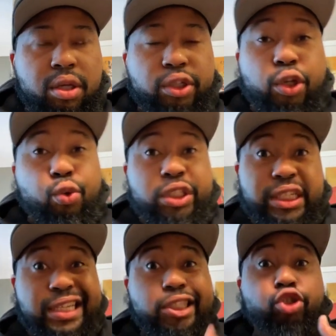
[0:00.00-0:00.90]
So
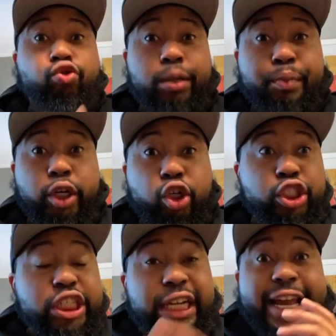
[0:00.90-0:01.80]
she's gripping her
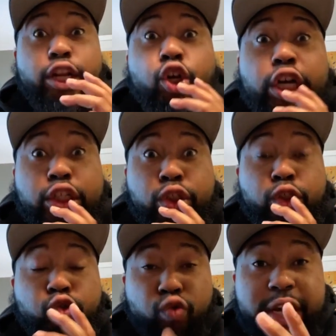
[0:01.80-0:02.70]
shit and looking
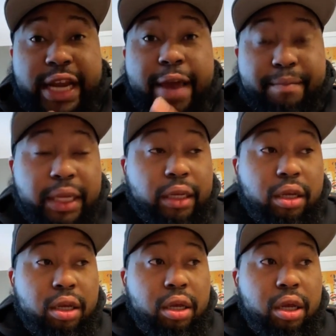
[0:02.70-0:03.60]
straight at me.